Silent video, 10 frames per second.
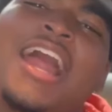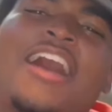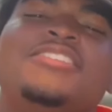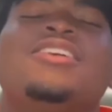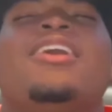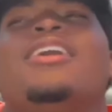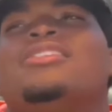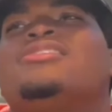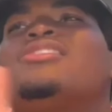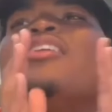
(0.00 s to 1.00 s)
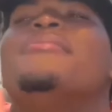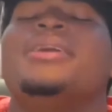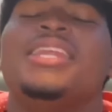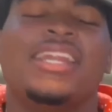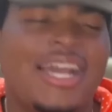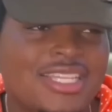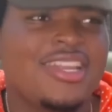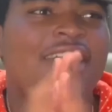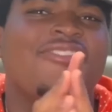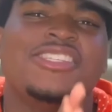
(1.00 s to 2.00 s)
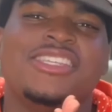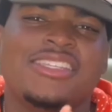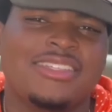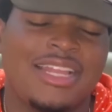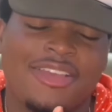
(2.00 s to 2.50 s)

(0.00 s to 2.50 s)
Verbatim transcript: I saw so many nice graphic tees there,